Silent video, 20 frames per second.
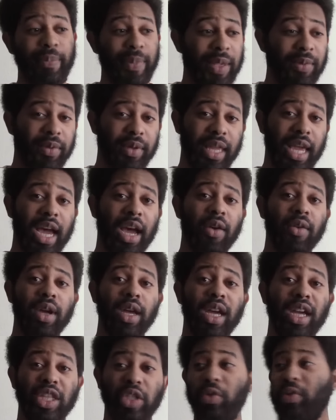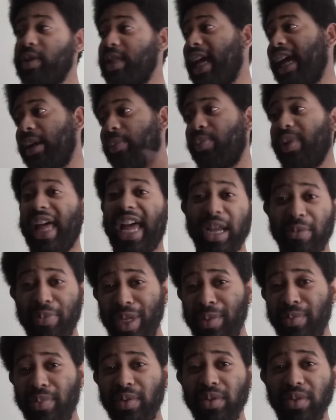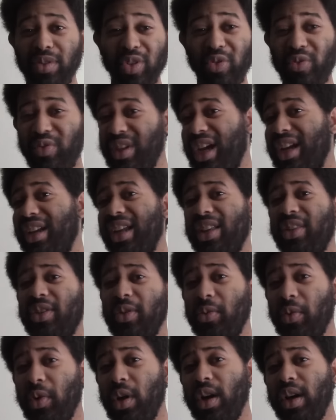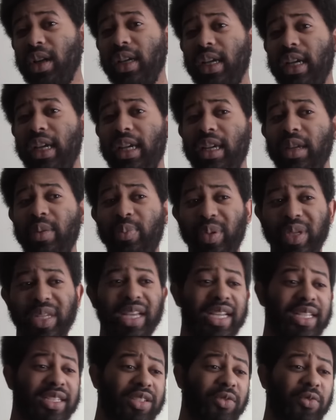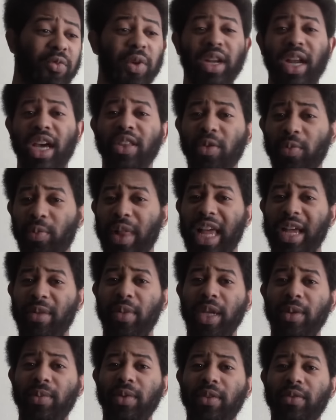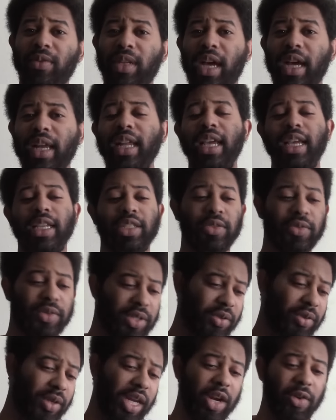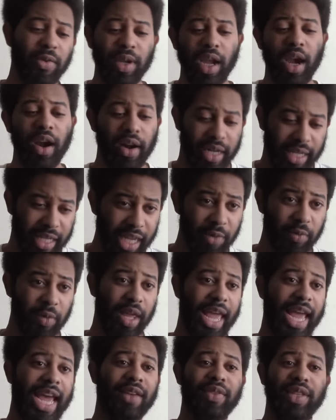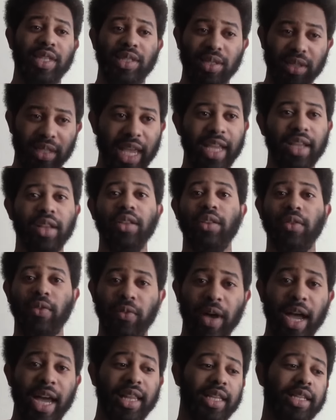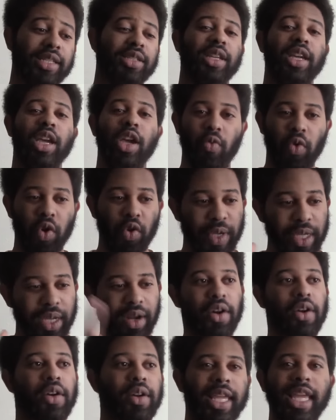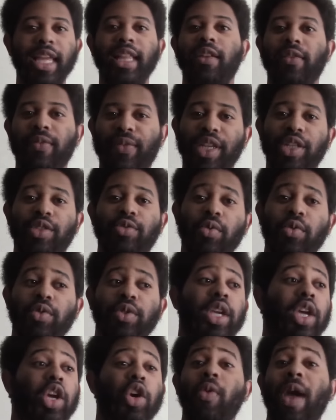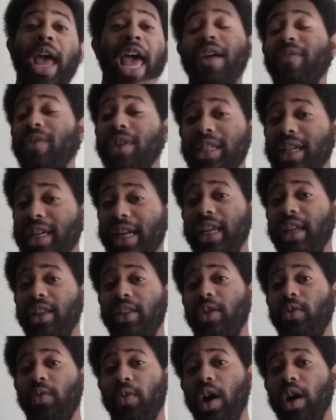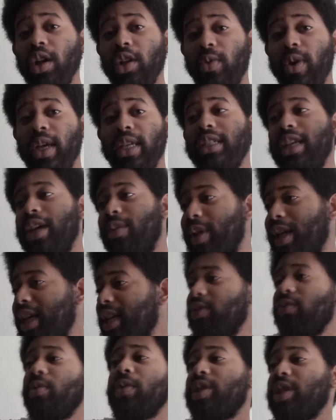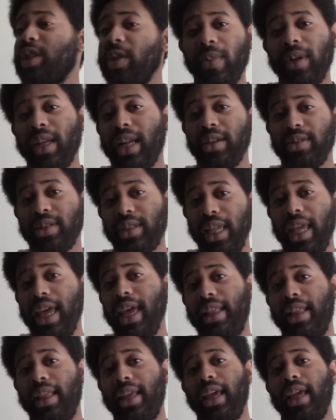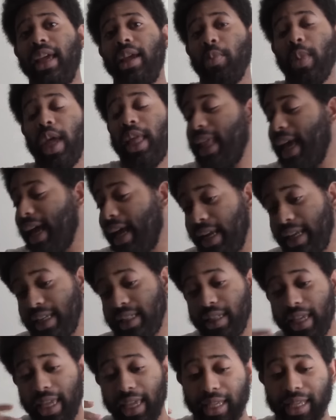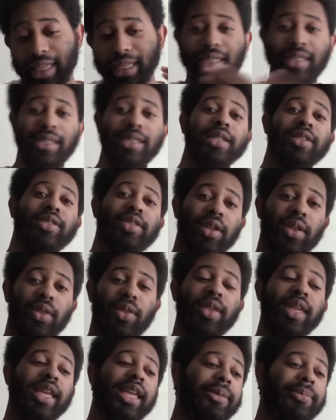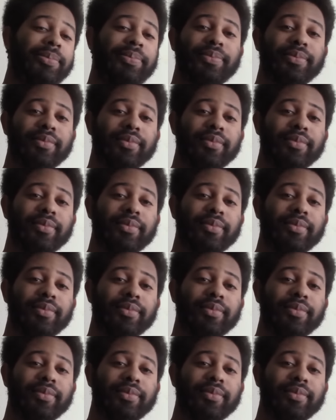people now to attack black people who've done nothing wrong because of what other black people have done? So here we are again. We have this cycle of violence where we hurt individuals who haven't done anything wrong to us because of what someone else did. And that is a consistent theme